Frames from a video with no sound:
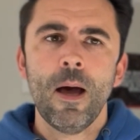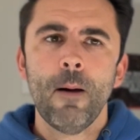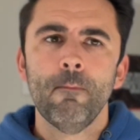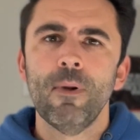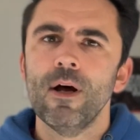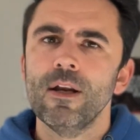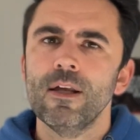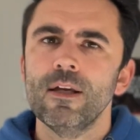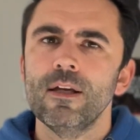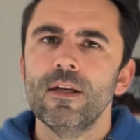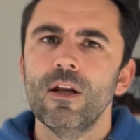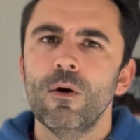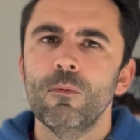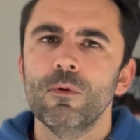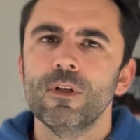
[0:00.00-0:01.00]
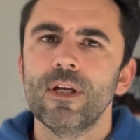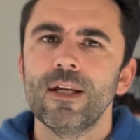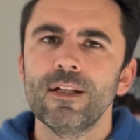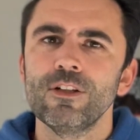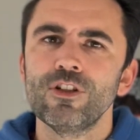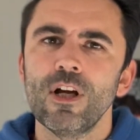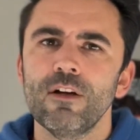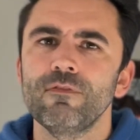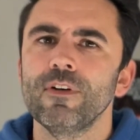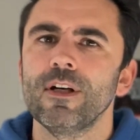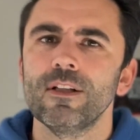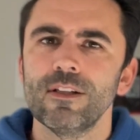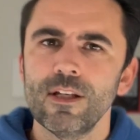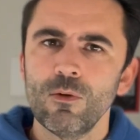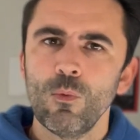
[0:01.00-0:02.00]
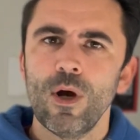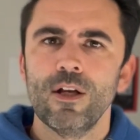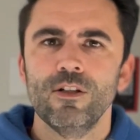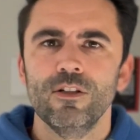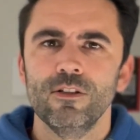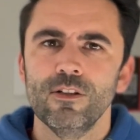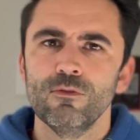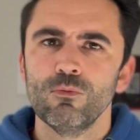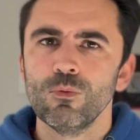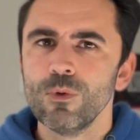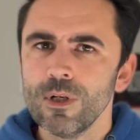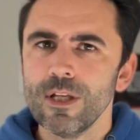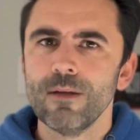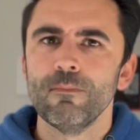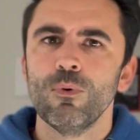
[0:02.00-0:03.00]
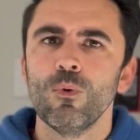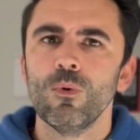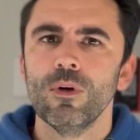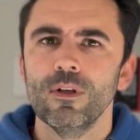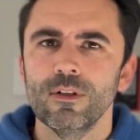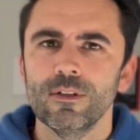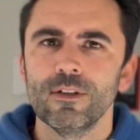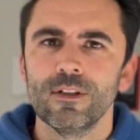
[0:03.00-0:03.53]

But, getting checked for cleat wedges is really important.